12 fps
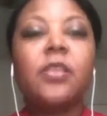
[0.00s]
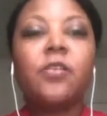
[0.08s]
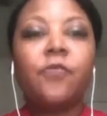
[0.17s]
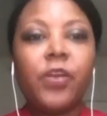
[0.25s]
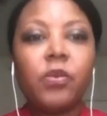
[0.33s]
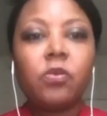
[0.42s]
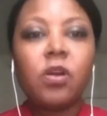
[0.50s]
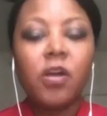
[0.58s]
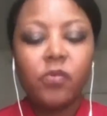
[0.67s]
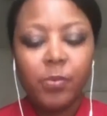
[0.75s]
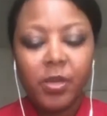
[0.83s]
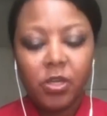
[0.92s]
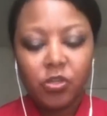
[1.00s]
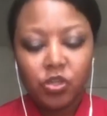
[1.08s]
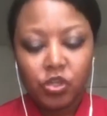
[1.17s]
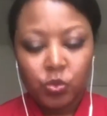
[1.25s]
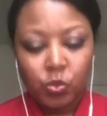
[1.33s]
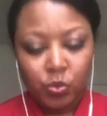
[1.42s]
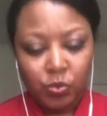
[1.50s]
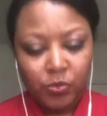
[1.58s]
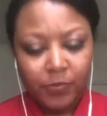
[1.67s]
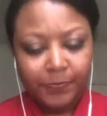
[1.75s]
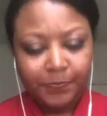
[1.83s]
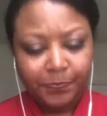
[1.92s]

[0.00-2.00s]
The federal government ensures